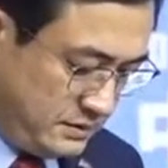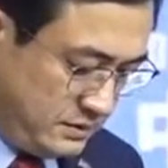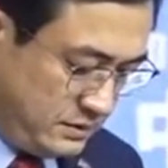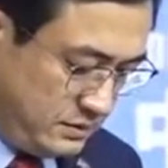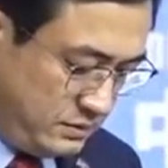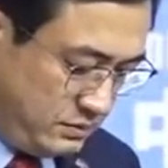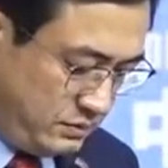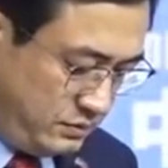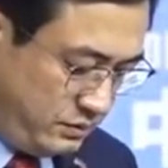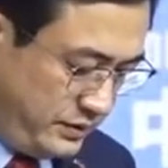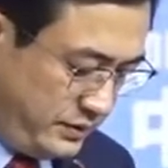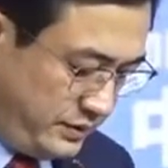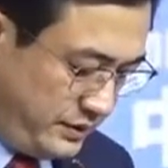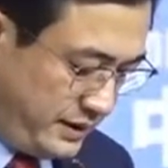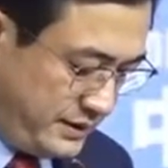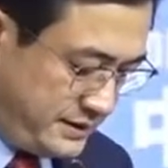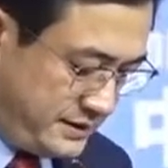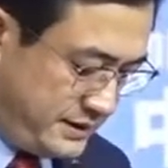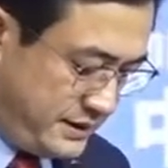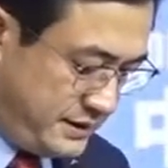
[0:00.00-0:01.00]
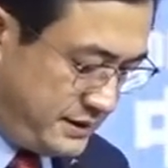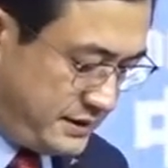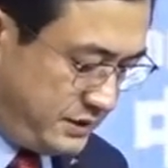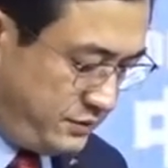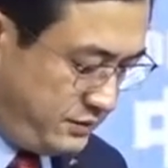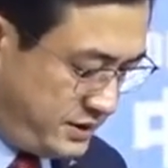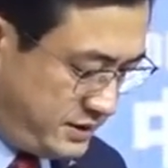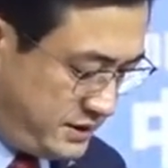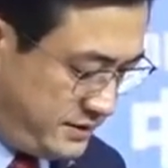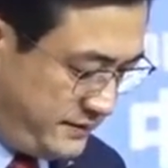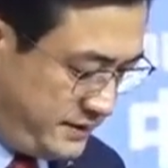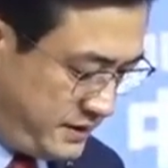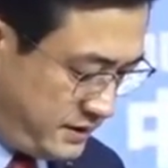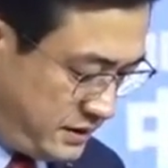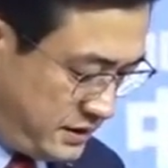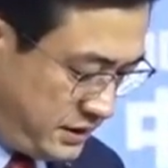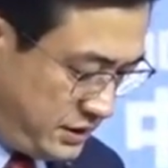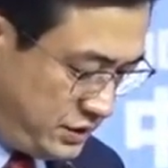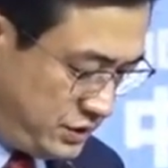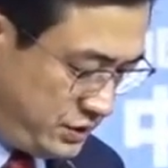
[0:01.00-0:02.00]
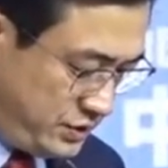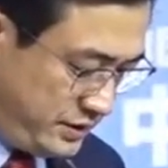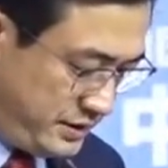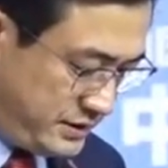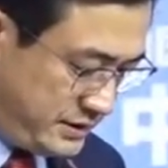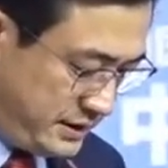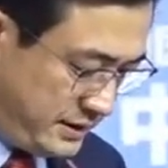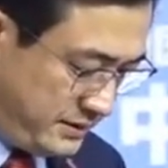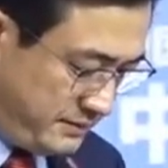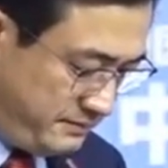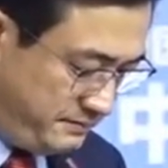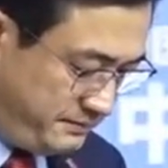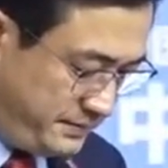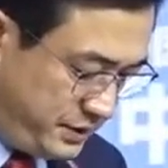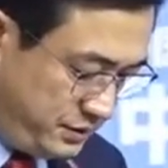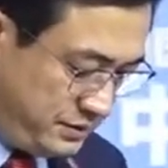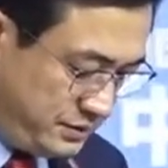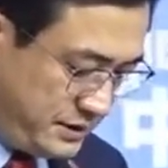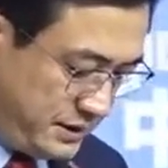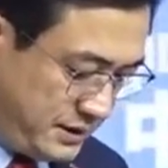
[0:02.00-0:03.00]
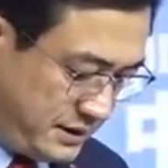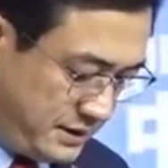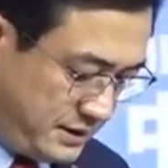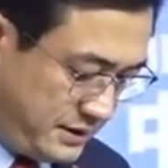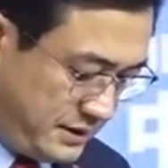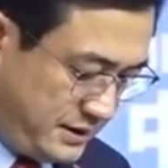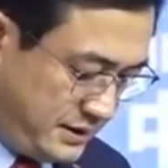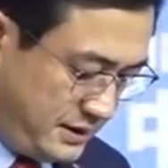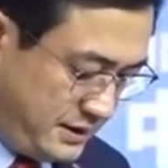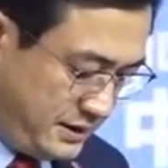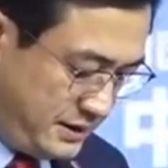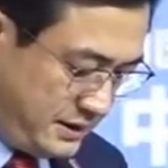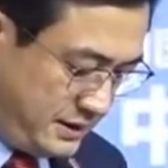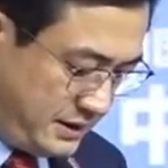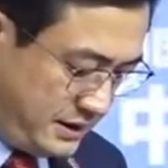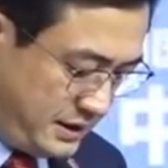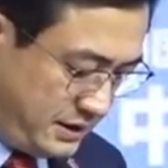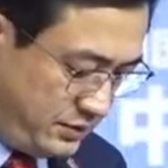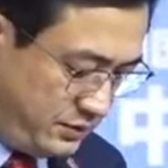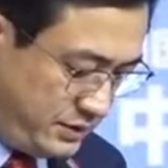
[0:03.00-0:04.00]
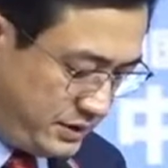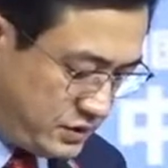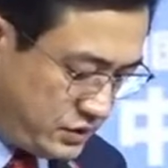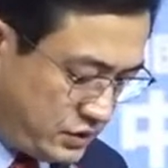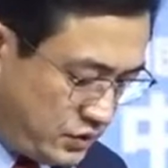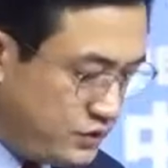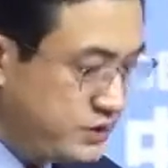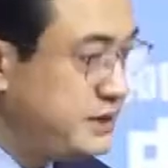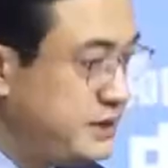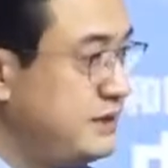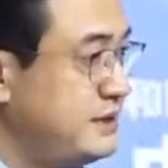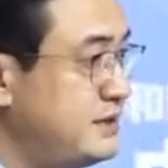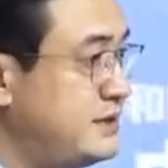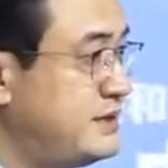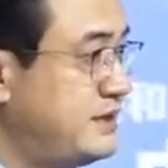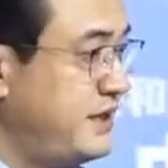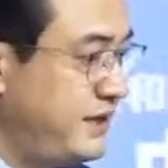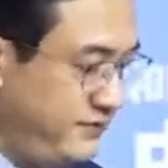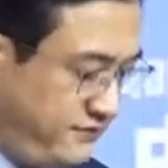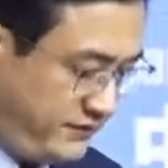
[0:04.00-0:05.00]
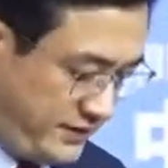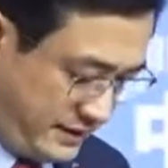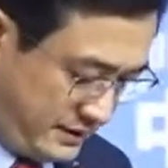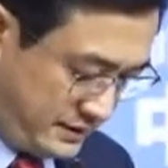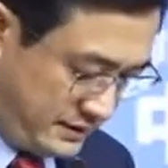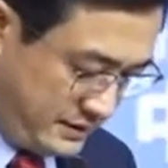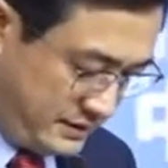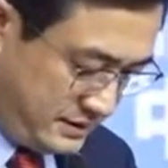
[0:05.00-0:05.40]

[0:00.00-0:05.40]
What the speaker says: We will assist the recipient countries in building a resource-saving